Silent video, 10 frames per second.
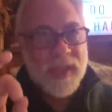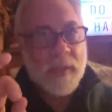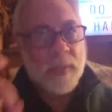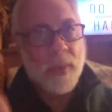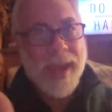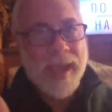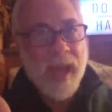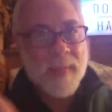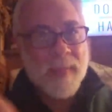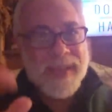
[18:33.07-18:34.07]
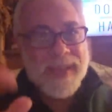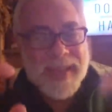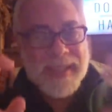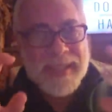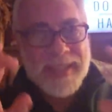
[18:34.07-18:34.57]
and breakup is
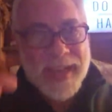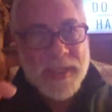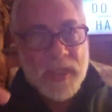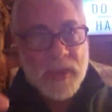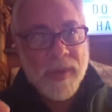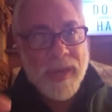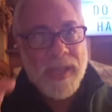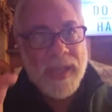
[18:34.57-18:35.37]
a sensory